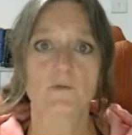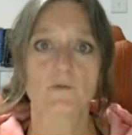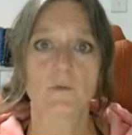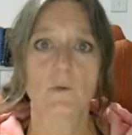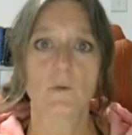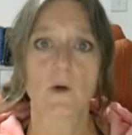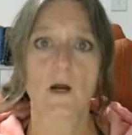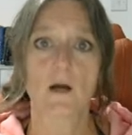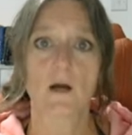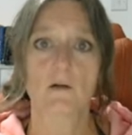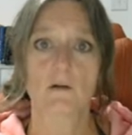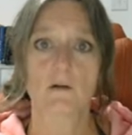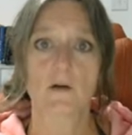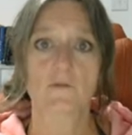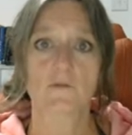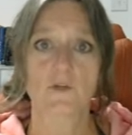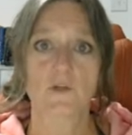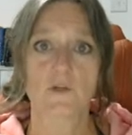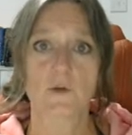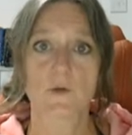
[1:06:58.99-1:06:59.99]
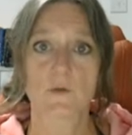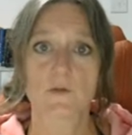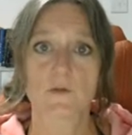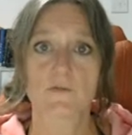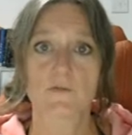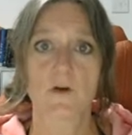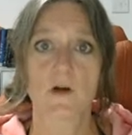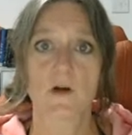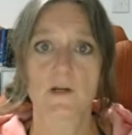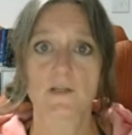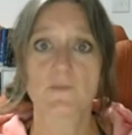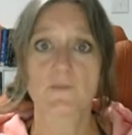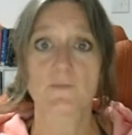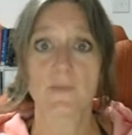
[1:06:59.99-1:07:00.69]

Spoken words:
for her after she was fired